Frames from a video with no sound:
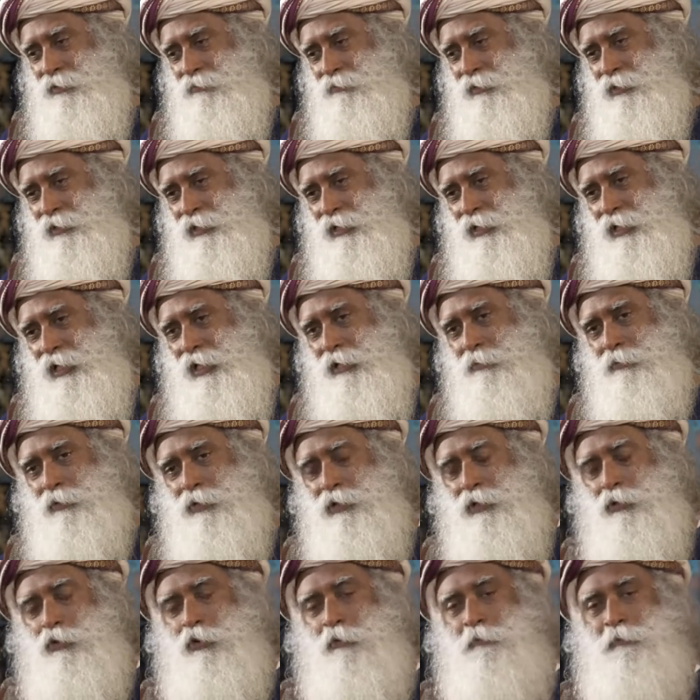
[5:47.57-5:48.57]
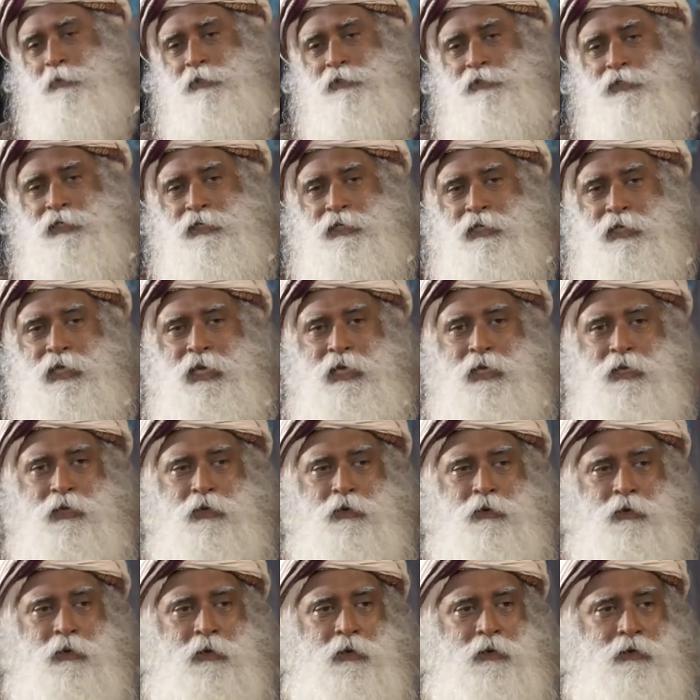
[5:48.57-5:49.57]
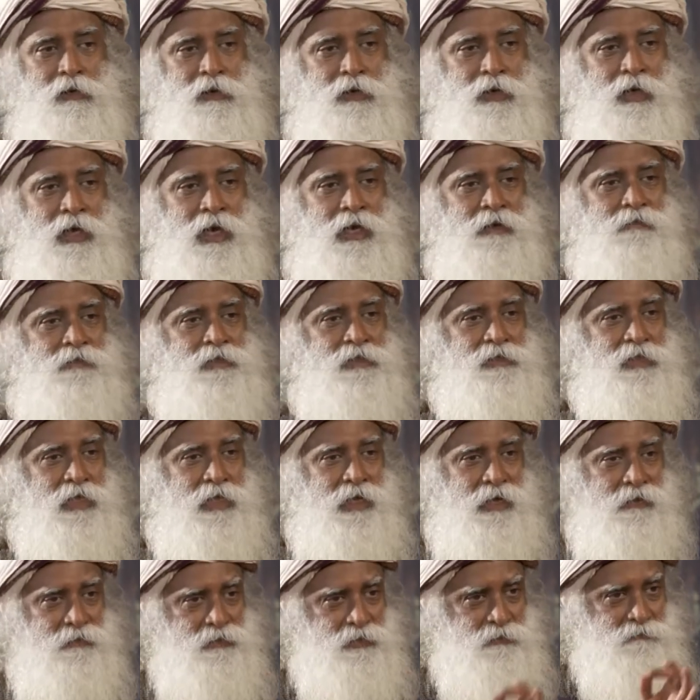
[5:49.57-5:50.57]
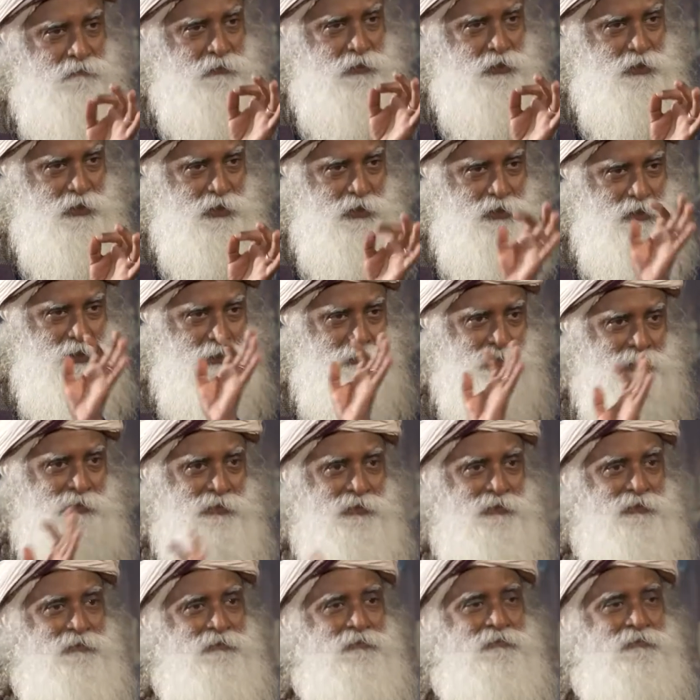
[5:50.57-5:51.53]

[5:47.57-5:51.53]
When the library opens at 9 o'clock, I was there, I was the first customer.